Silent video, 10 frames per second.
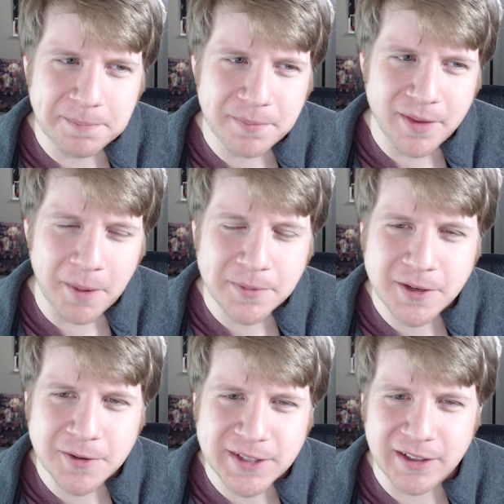
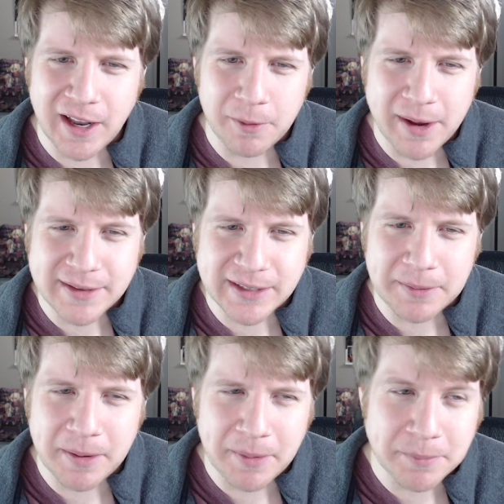obtuse in a lot of ways, and
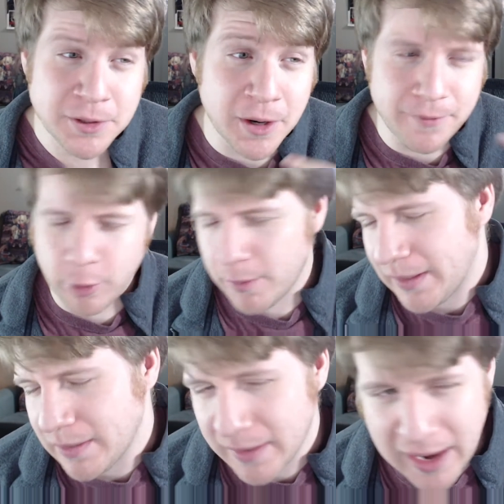I'm straightforward about
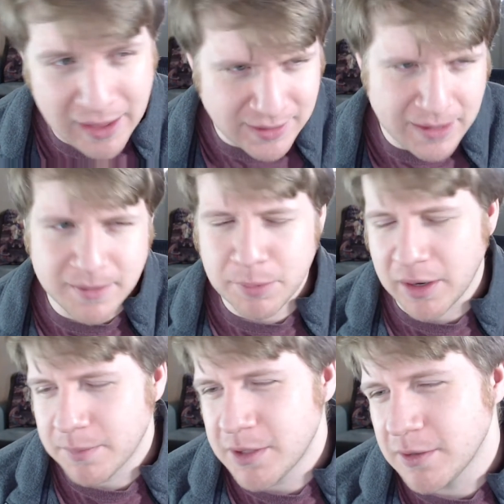it. Like, hey, this game's pretty
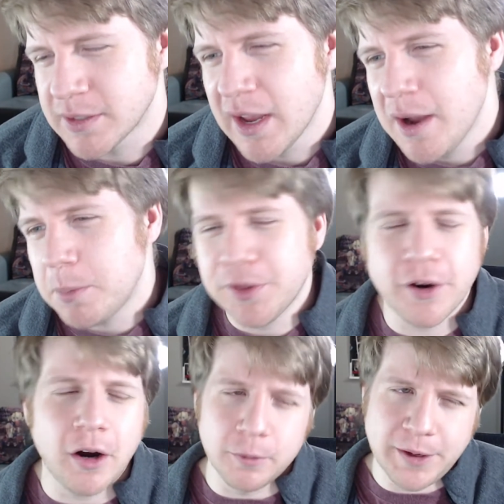obtuse, but there
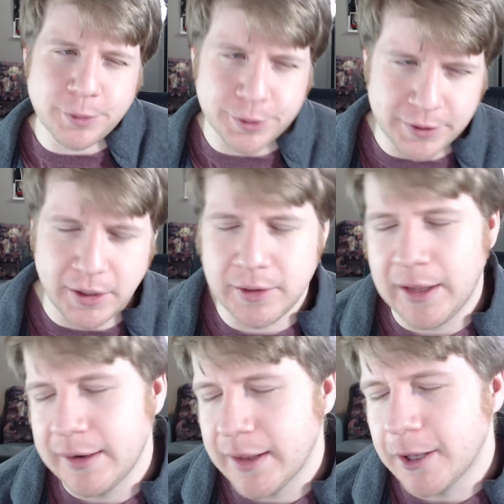are resources
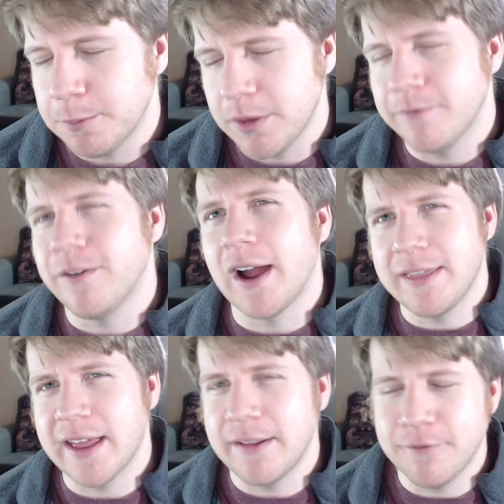online to help you find
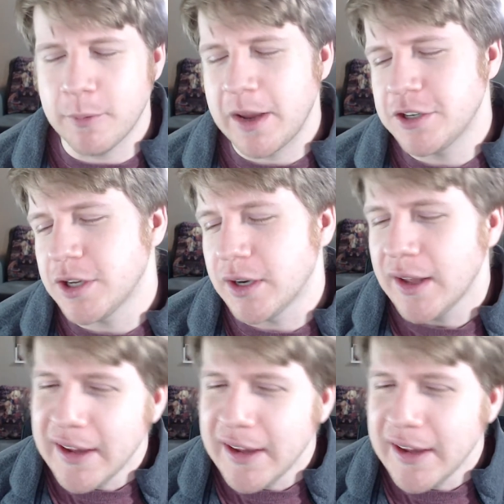that information.